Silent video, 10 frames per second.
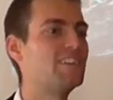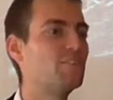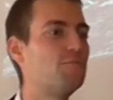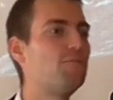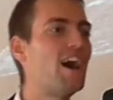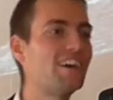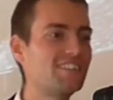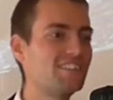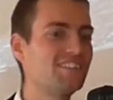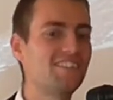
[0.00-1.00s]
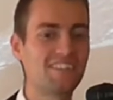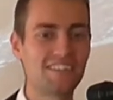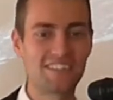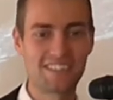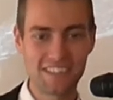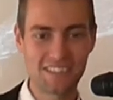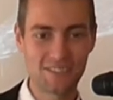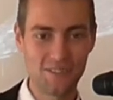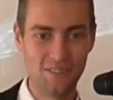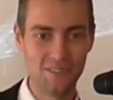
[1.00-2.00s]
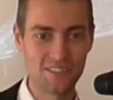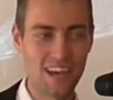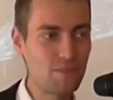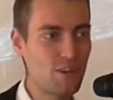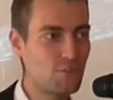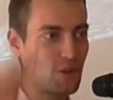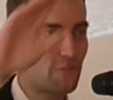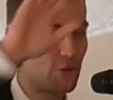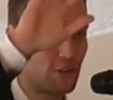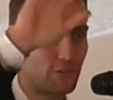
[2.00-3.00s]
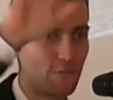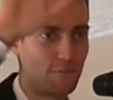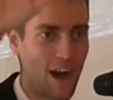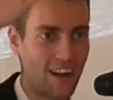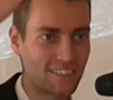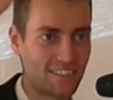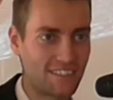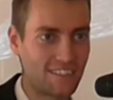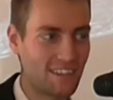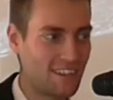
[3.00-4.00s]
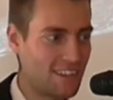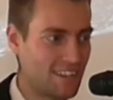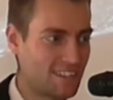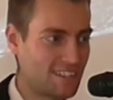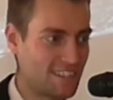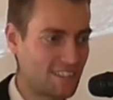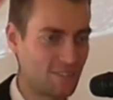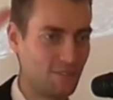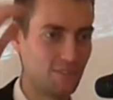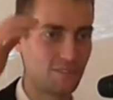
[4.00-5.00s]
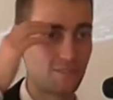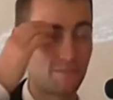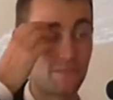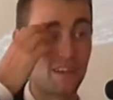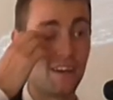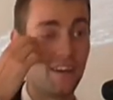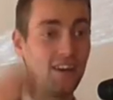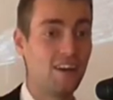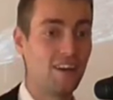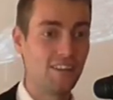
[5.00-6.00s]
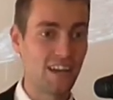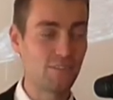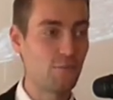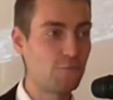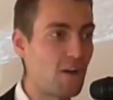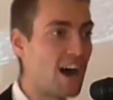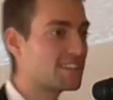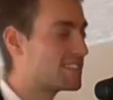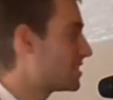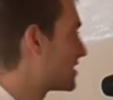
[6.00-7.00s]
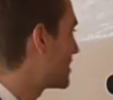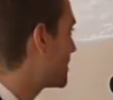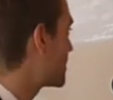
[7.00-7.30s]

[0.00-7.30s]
by the Foxes sisters. How many of you have heard of the Foxes sisters? Now, the Foxes